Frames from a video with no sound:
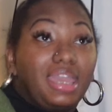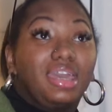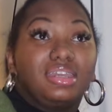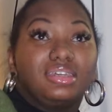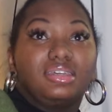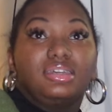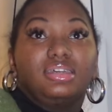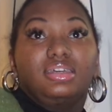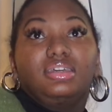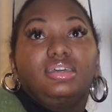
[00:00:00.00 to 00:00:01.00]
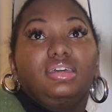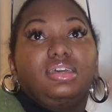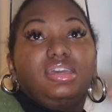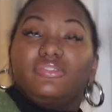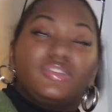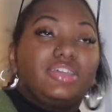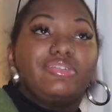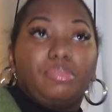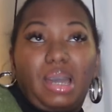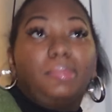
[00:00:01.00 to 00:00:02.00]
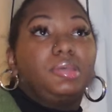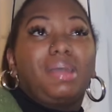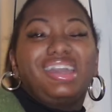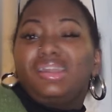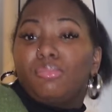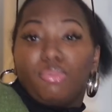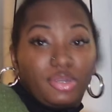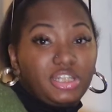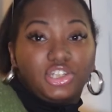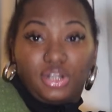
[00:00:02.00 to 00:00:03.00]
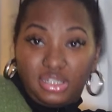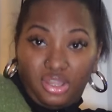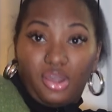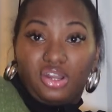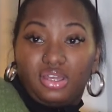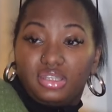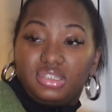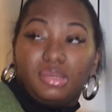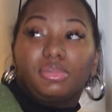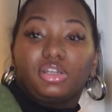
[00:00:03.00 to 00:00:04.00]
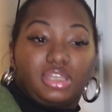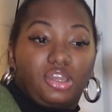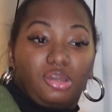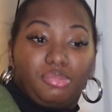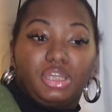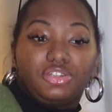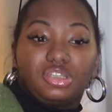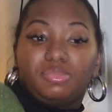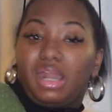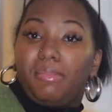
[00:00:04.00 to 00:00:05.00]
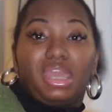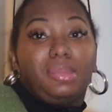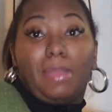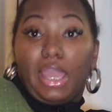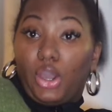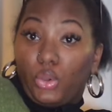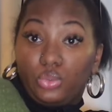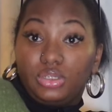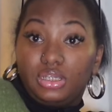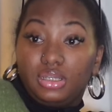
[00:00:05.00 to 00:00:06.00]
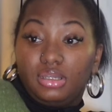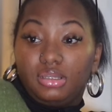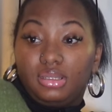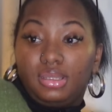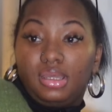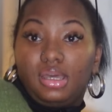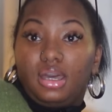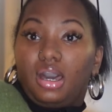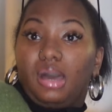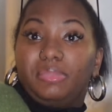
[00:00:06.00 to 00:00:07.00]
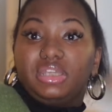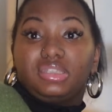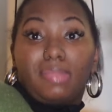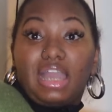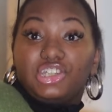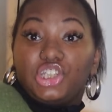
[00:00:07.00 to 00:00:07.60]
head. If it even popped in my head, I'm pretty sure I saw a similar thing on Pinterest, but I made it my own. It's my